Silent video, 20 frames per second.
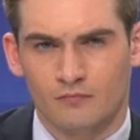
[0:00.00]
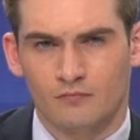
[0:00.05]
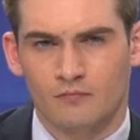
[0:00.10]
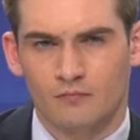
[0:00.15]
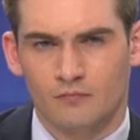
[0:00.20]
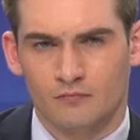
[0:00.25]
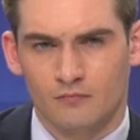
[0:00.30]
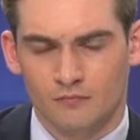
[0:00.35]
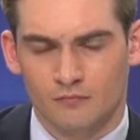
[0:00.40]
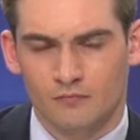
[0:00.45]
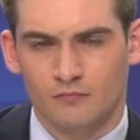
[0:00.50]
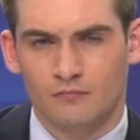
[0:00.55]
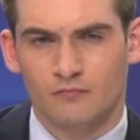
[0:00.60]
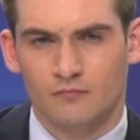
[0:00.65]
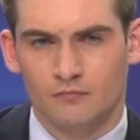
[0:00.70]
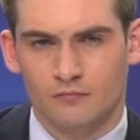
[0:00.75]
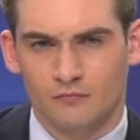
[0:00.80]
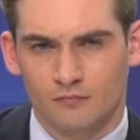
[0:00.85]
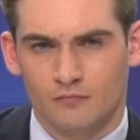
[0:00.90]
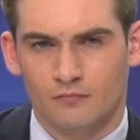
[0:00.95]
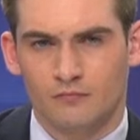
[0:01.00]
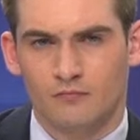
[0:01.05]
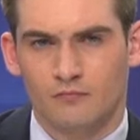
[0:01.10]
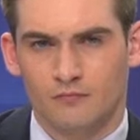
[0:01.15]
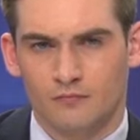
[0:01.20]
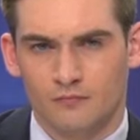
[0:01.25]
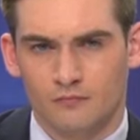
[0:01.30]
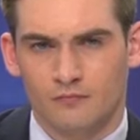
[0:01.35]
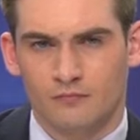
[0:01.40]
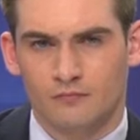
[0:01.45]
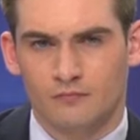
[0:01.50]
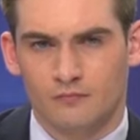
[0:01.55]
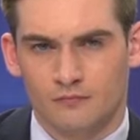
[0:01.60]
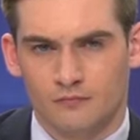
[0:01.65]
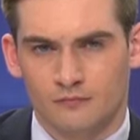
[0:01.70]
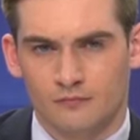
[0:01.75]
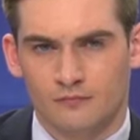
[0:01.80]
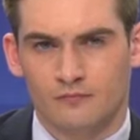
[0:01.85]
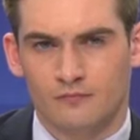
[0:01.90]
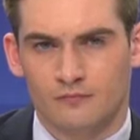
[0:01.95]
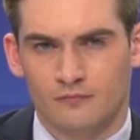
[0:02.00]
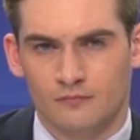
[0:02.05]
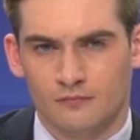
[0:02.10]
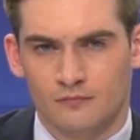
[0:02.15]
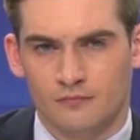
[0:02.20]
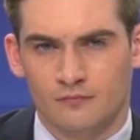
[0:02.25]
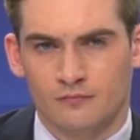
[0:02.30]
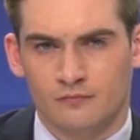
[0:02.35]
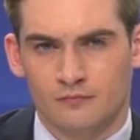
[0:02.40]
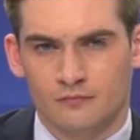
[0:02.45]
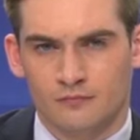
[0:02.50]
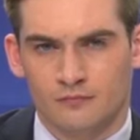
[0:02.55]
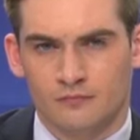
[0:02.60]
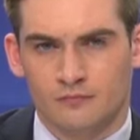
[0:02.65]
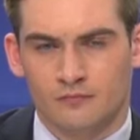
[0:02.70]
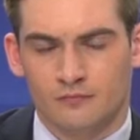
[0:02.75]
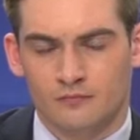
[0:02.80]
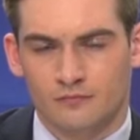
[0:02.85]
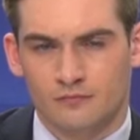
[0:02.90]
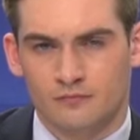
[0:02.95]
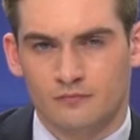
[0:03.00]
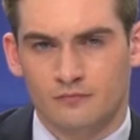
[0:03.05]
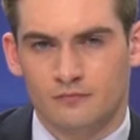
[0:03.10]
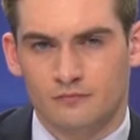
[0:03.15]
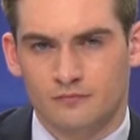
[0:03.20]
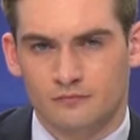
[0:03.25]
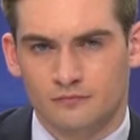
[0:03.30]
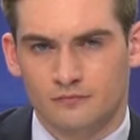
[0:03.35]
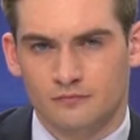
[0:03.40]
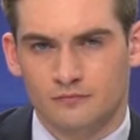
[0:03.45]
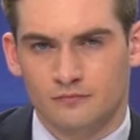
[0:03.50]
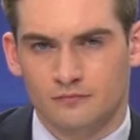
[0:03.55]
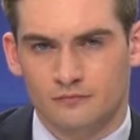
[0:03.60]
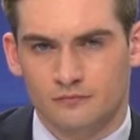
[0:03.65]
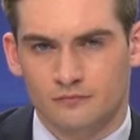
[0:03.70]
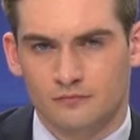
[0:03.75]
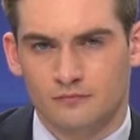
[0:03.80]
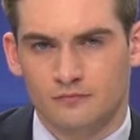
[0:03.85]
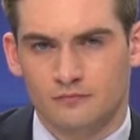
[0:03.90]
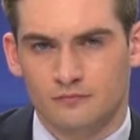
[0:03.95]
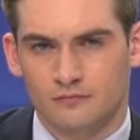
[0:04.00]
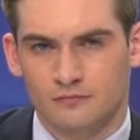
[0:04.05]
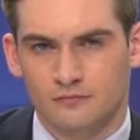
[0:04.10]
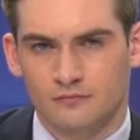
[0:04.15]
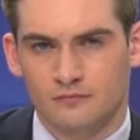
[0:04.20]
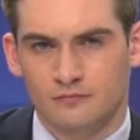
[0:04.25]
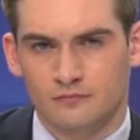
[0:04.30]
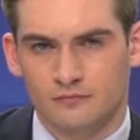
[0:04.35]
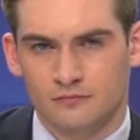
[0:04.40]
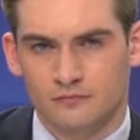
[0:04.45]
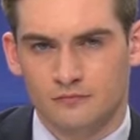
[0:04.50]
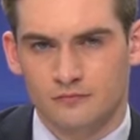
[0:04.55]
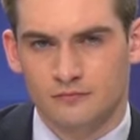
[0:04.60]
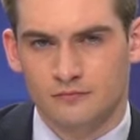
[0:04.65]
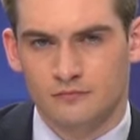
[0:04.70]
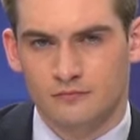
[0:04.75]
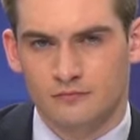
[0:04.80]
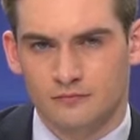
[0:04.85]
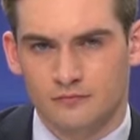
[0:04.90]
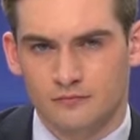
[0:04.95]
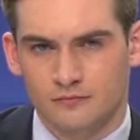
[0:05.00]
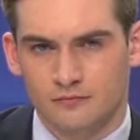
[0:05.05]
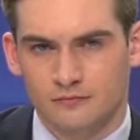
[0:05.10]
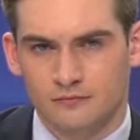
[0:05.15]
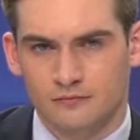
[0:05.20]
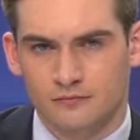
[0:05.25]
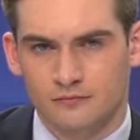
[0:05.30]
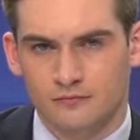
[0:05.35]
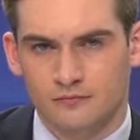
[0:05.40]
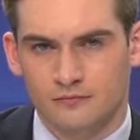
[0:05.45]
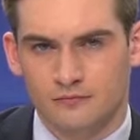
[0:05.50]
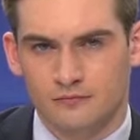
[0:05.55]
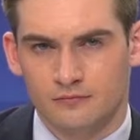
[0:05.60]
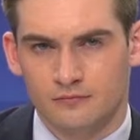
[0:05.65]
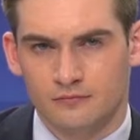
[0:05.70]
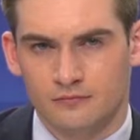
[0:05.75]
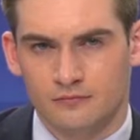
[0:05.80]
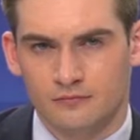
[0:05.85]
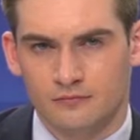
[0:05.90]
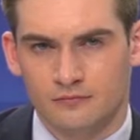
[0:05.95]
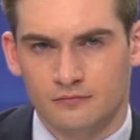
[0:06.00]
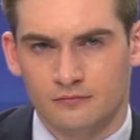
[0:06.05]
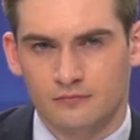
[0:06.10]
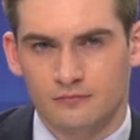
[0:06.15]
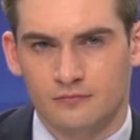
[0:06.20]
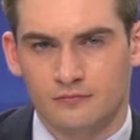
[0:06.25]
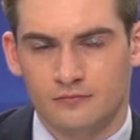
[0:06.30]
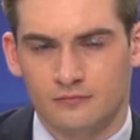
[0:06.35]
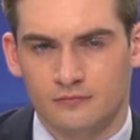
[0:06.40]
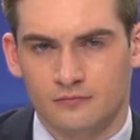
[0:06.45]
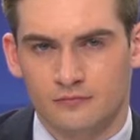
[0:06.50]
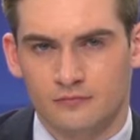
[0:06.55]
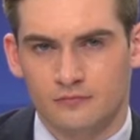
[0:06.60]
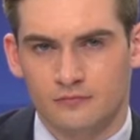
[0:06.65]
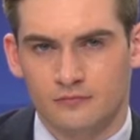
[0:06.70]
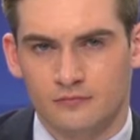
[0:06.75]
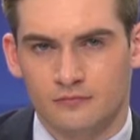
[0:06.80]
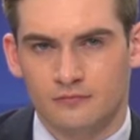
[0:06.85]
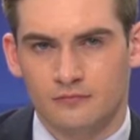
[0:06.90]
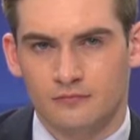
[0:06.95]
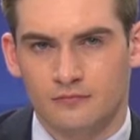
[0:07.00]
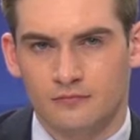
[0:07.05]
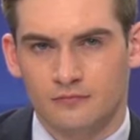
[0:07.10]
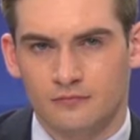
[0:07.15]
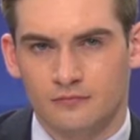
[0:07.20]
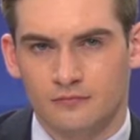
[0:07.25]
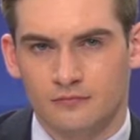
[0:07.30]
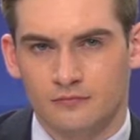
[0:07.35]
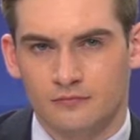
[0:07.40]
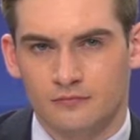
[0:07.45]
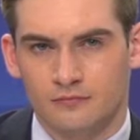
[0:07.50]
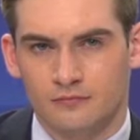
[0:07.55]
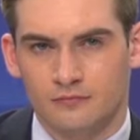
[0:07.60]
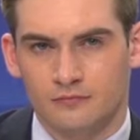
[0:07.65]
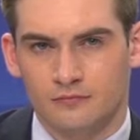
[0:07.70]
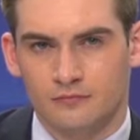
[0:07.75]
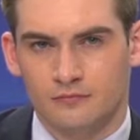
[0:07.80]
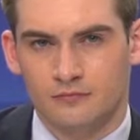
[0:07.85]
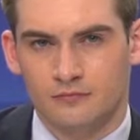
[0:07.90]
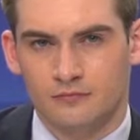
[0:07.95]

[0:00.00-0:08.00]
The person shown says nothing.